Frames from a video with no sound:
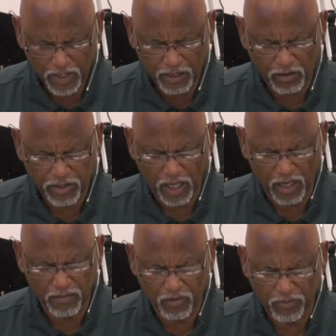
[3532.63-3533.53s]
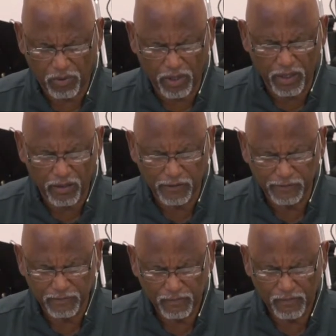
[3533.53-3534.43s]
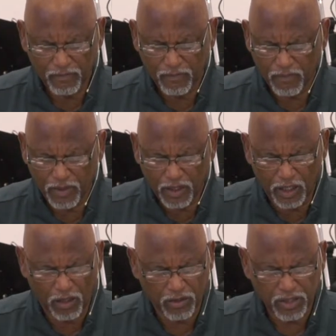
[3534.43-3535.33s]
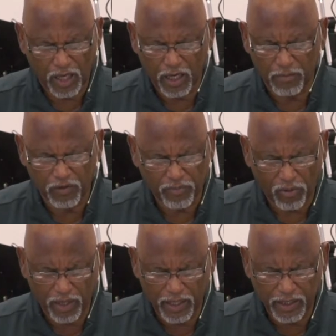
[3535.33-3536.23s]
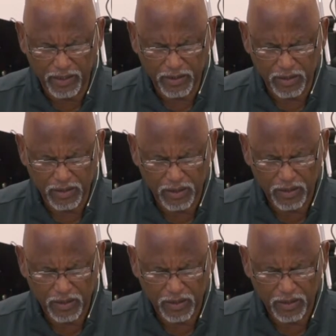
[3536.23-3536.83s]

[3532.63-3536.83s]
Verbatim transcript: in our time of prayer, in our time of praise,